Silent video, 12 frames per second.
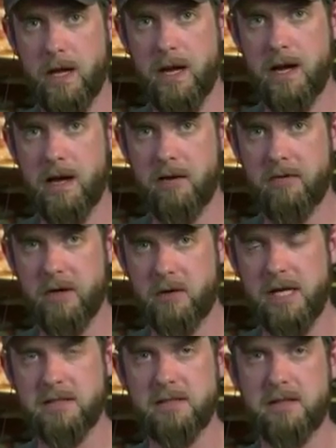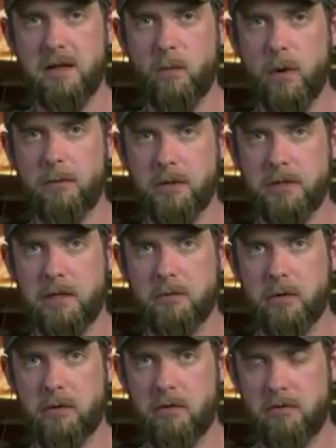have addressed in
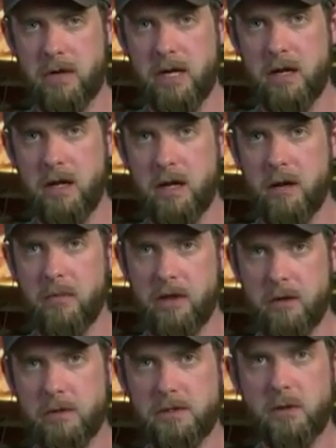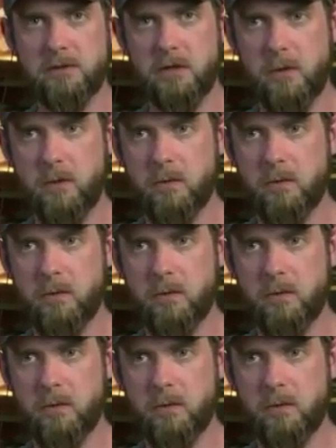1.8.3, but there was also